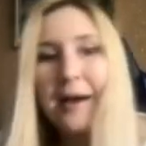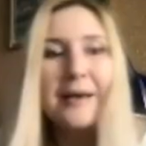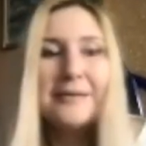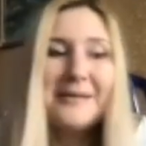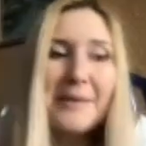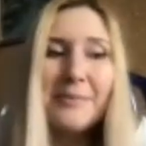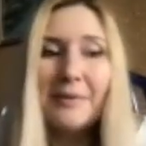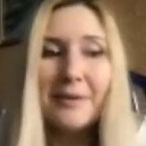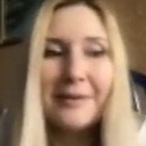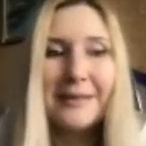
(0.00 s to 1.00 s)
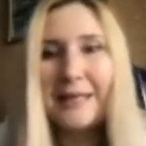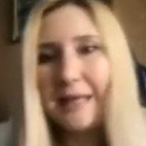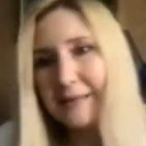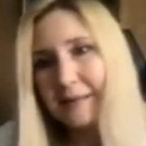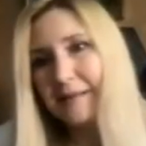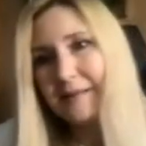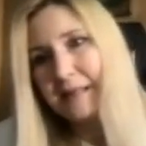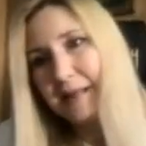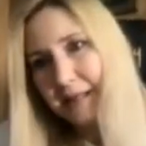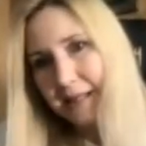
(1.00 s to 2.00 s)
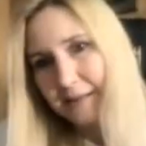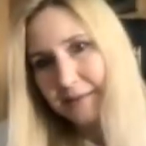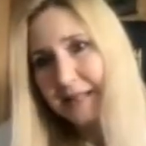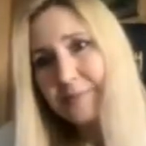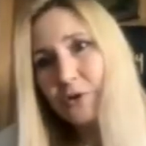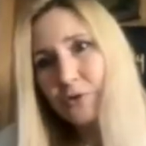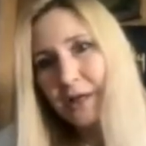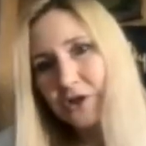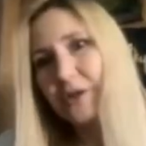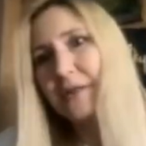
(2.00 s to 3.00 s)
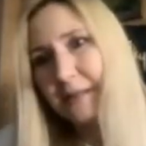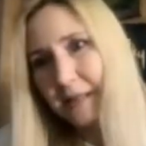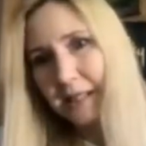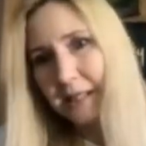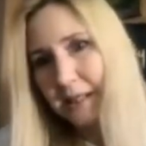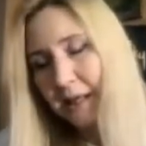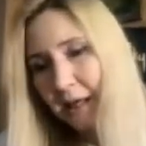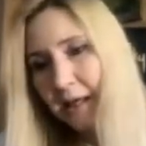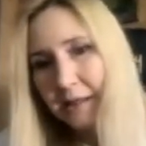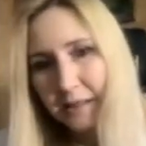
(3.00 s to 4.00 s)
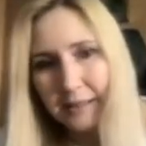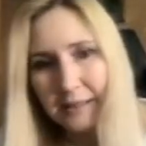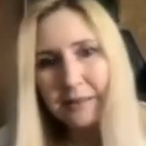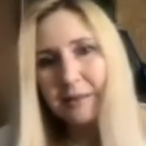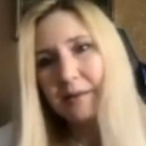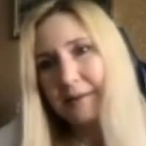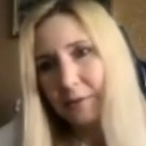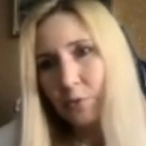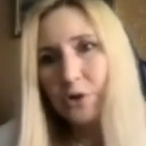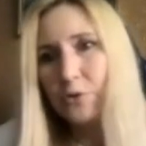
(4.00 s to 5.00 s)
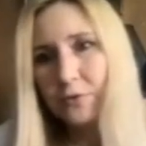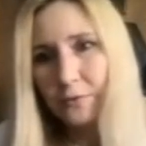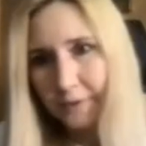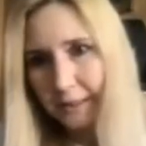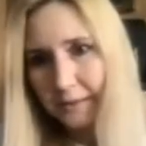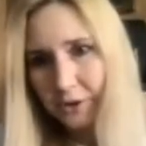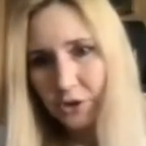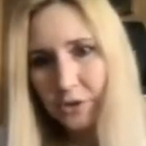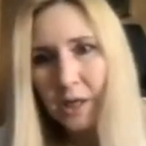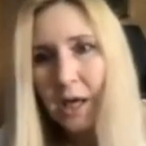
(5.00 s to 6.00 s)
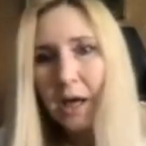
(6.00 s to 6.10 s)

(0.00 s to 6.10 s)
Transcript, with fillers: The same case is here, the same situation is here in the no use of English.